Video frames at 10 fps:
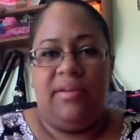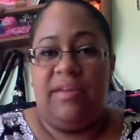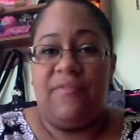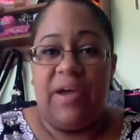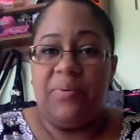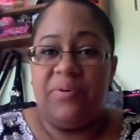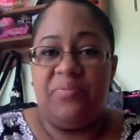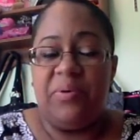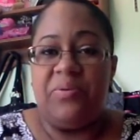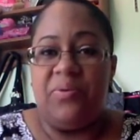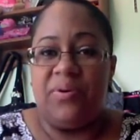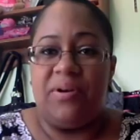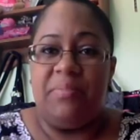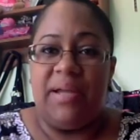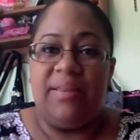If I would have
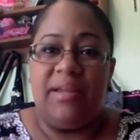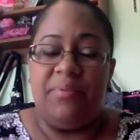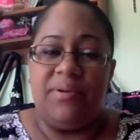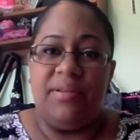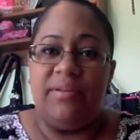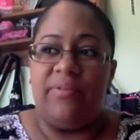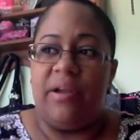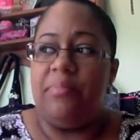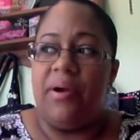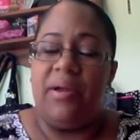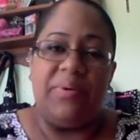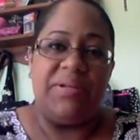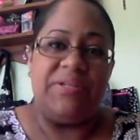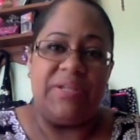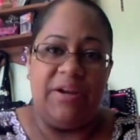recorded my labor and delivery, I probably would
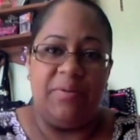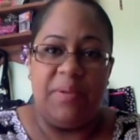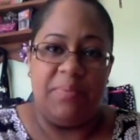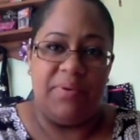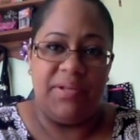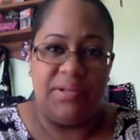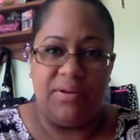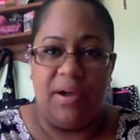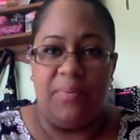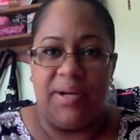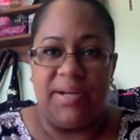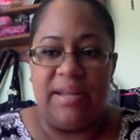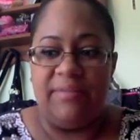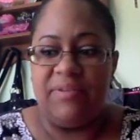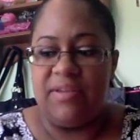have scared people into not wanting to
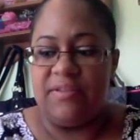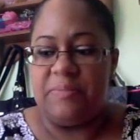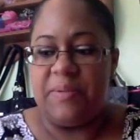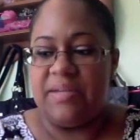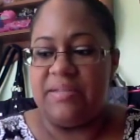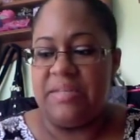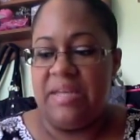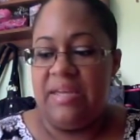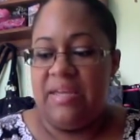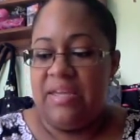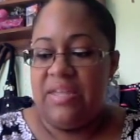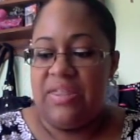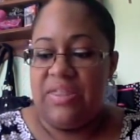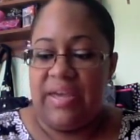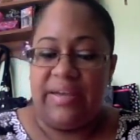have kids, because
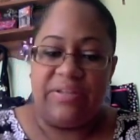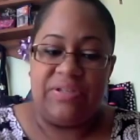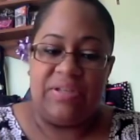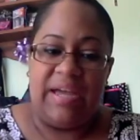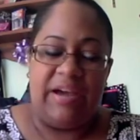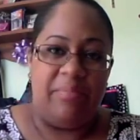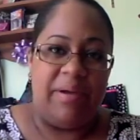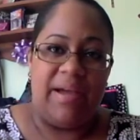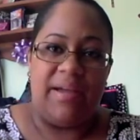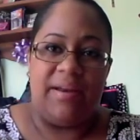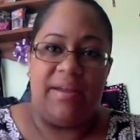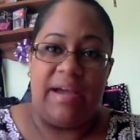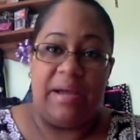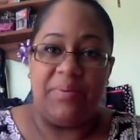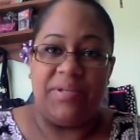that's how bad
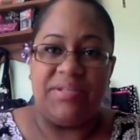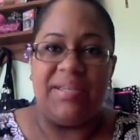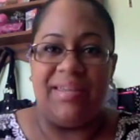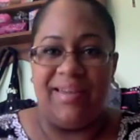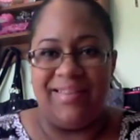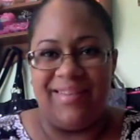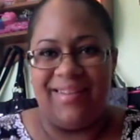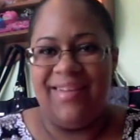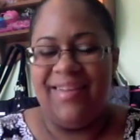I was yelling.